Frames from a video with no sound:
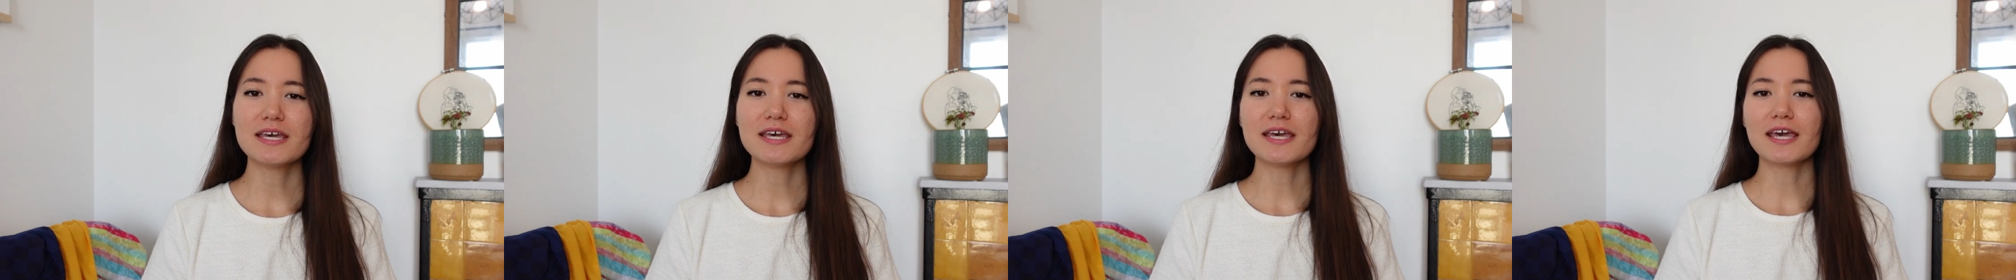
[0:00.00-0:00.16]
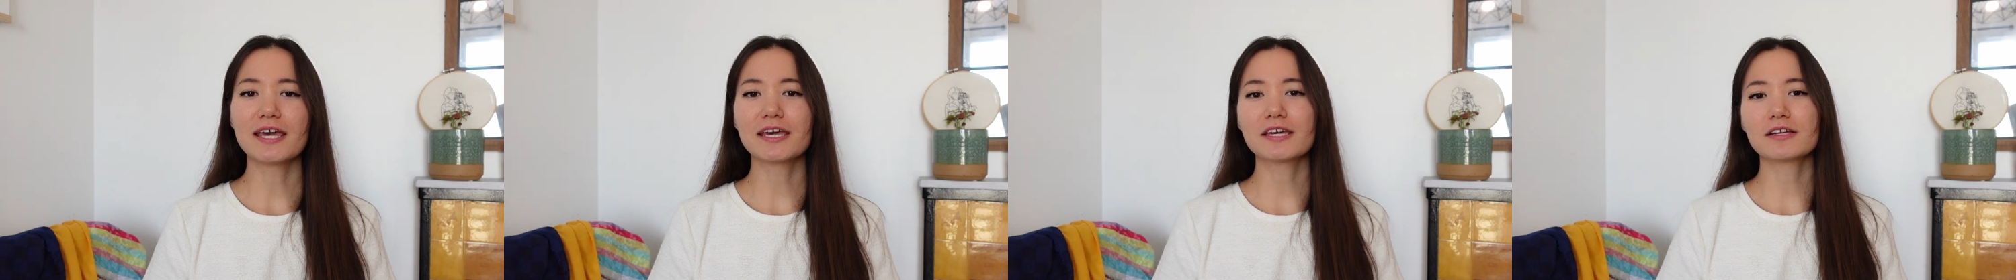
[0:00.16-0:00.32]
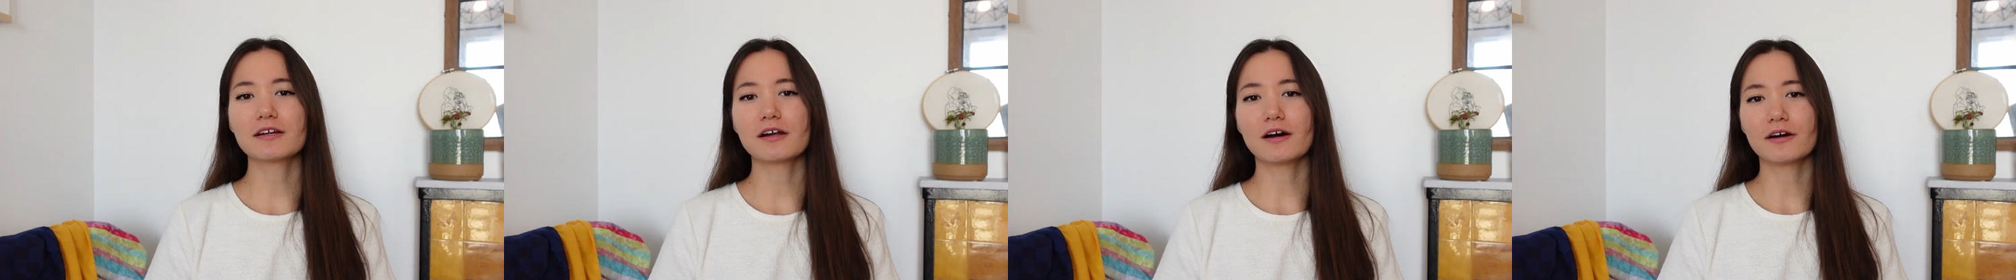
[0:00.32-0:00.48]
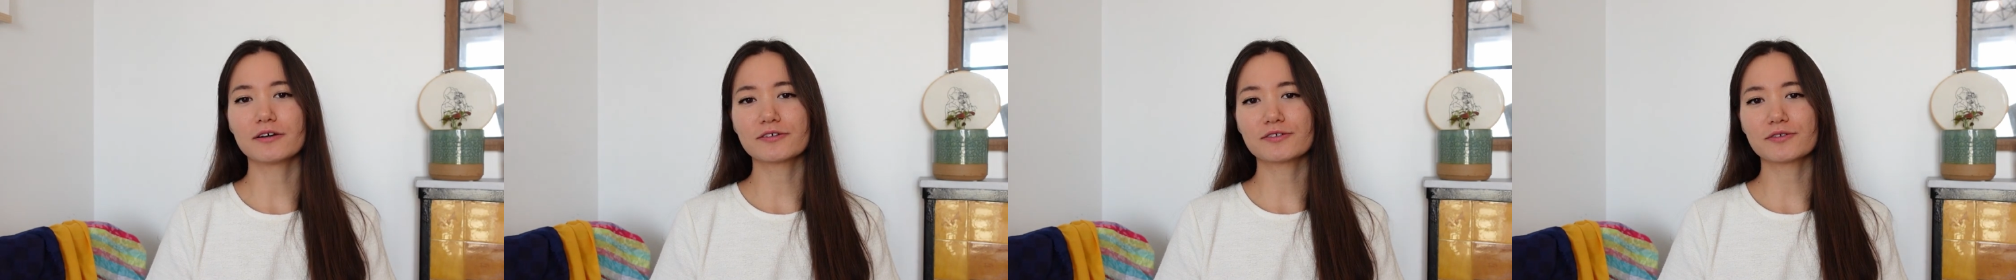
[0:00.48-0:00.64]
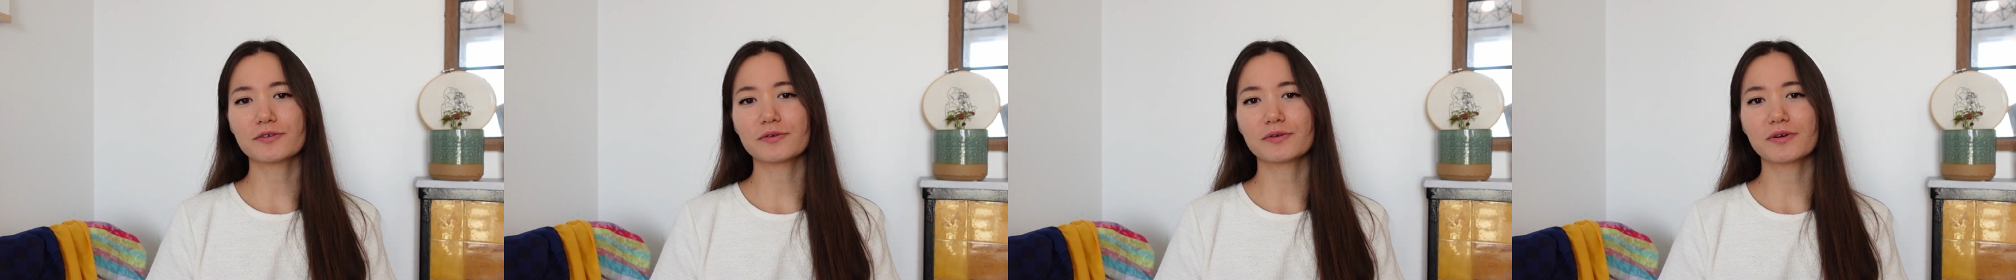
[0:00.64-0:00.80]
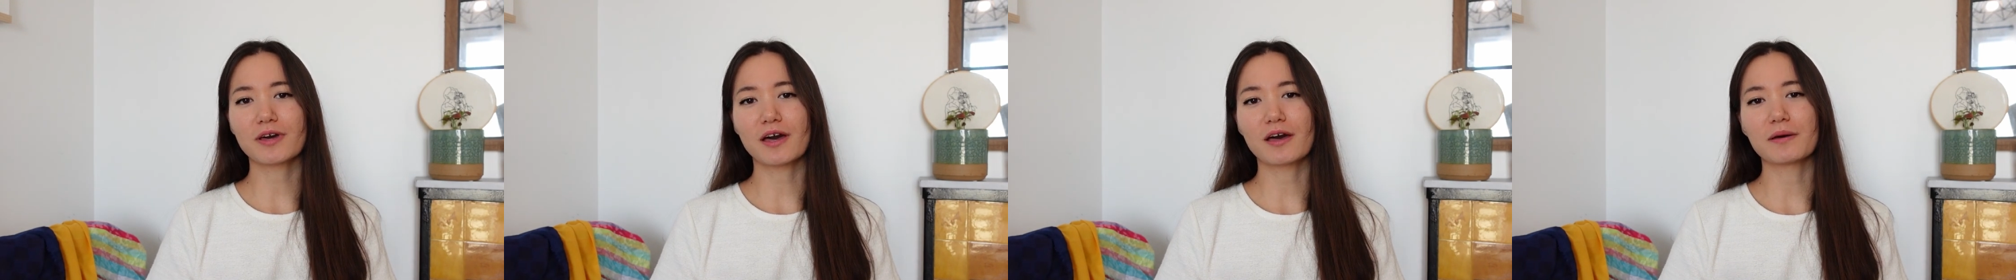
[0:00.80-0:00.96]
it can
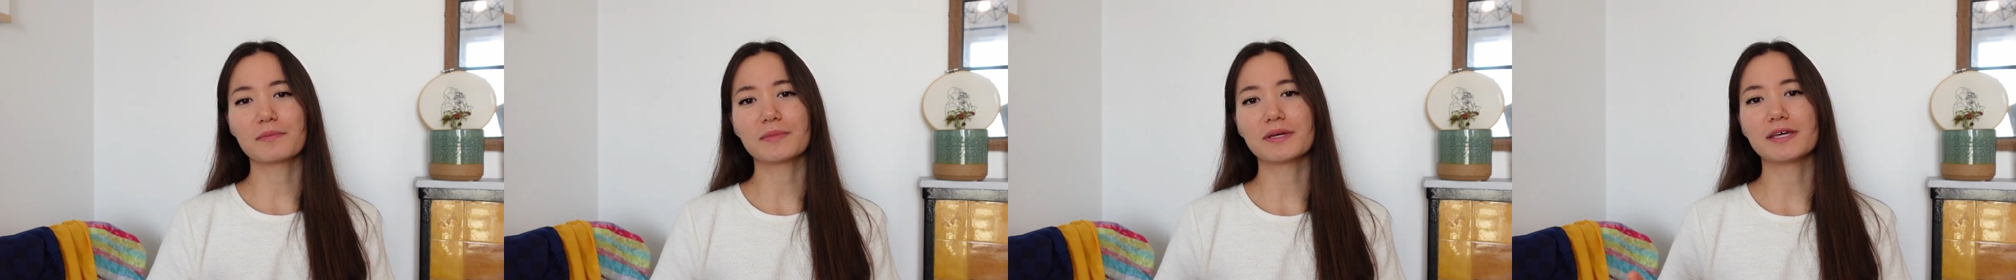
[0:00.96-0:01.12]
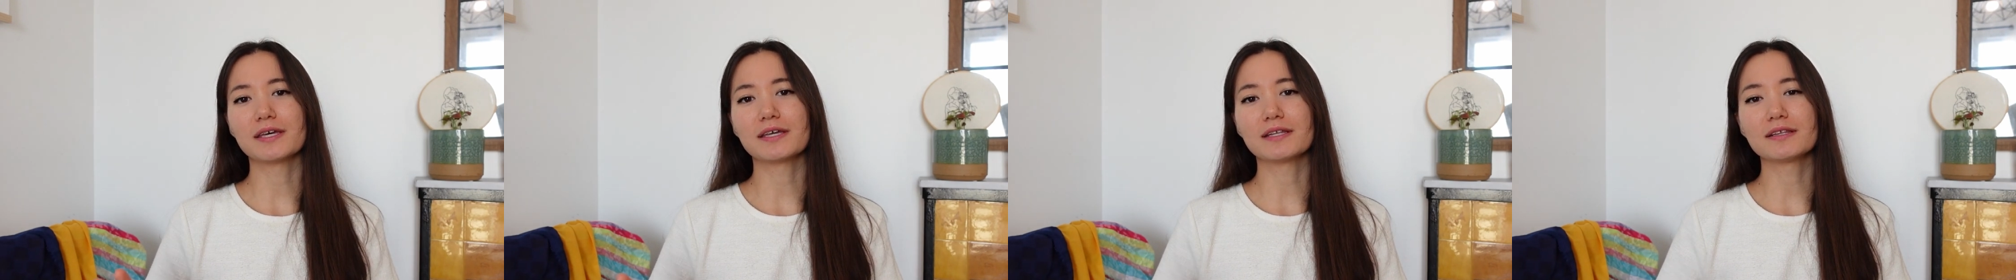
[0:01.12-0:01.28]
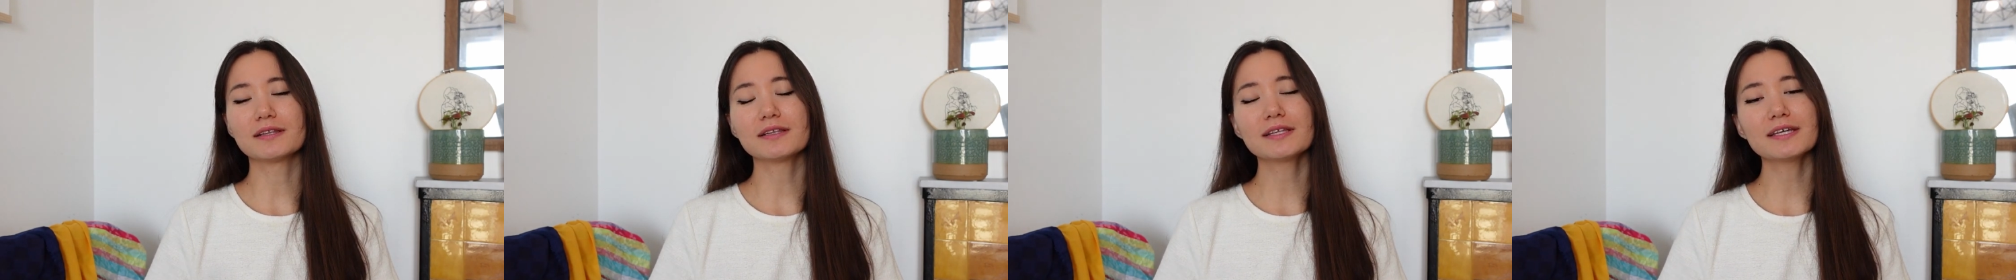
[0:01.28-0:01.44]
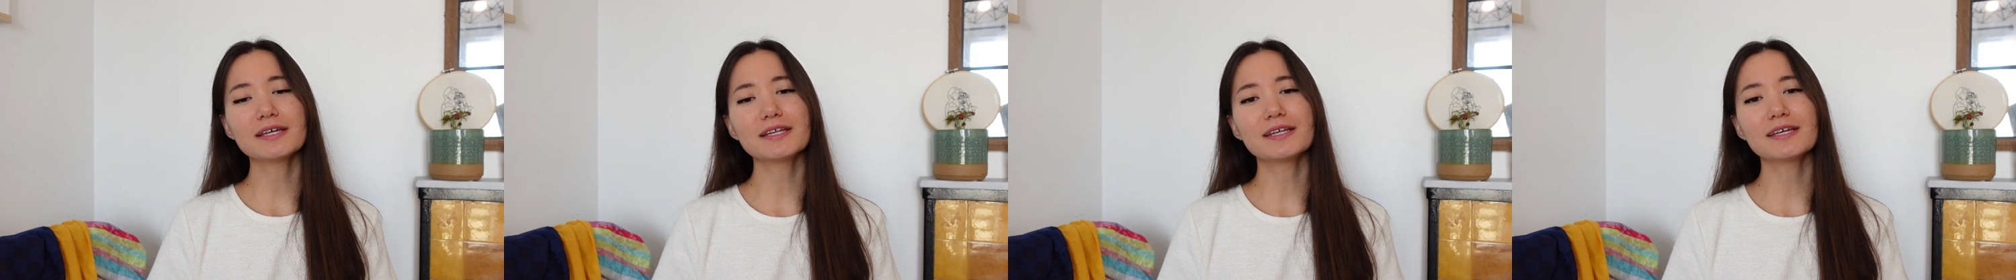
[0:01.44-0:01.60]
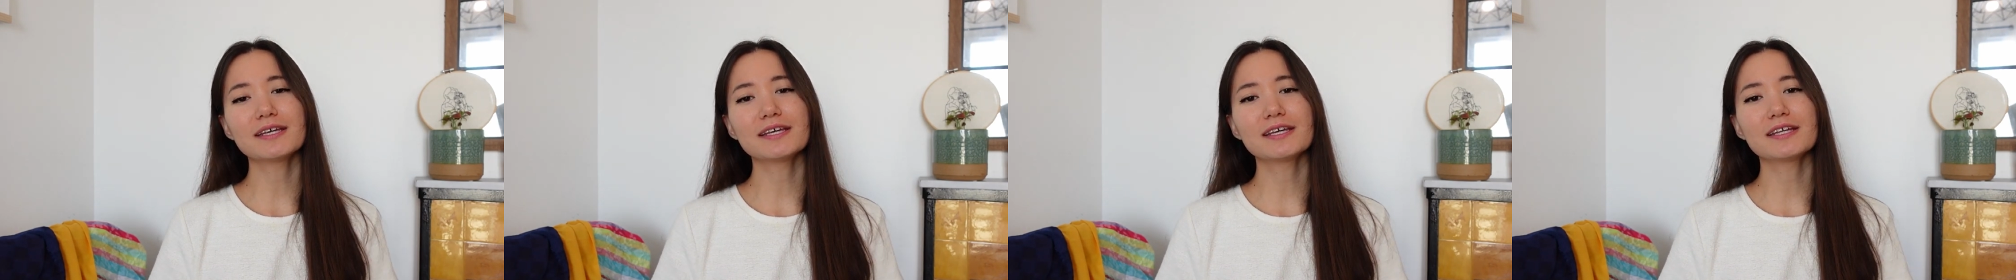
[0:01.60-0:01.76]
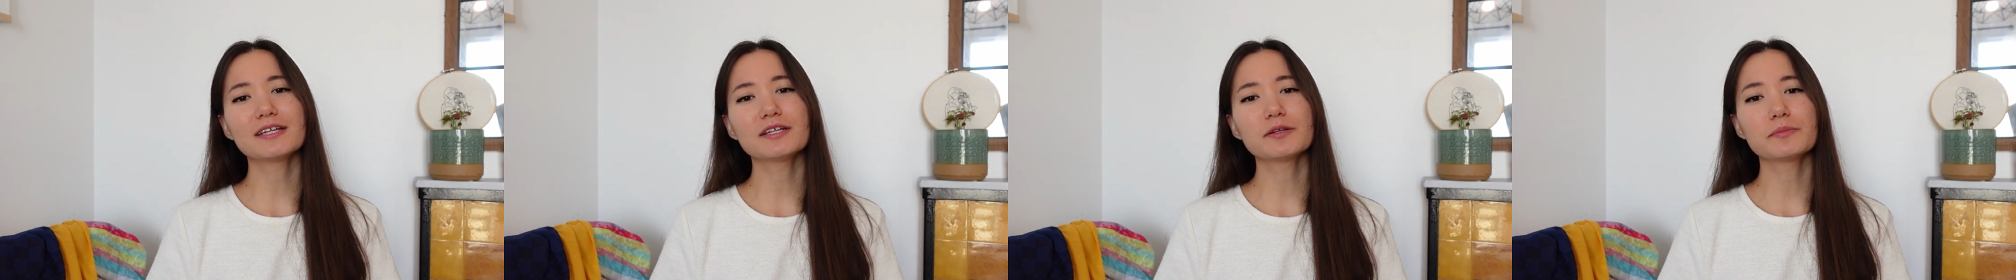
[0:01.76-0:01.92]
also come in
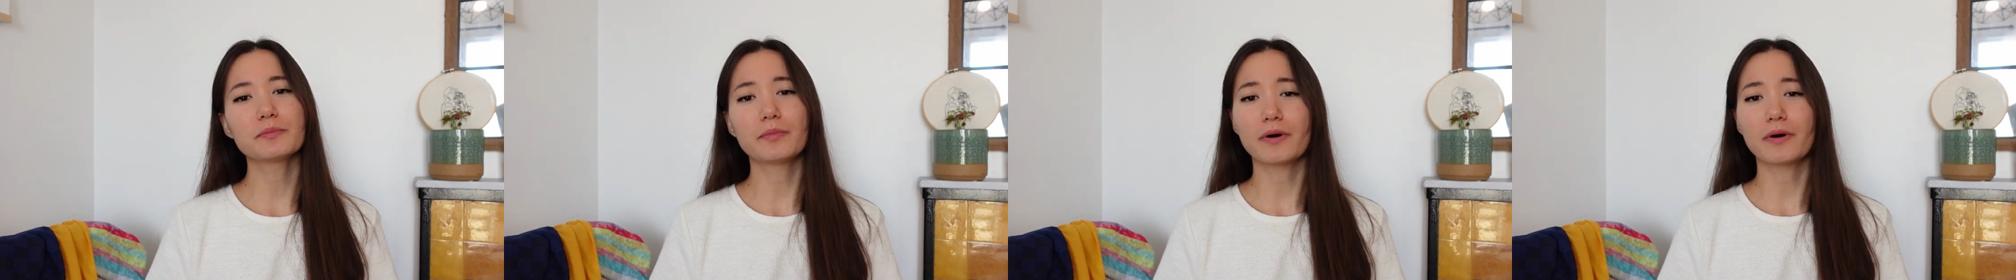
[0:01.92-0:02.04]
linen,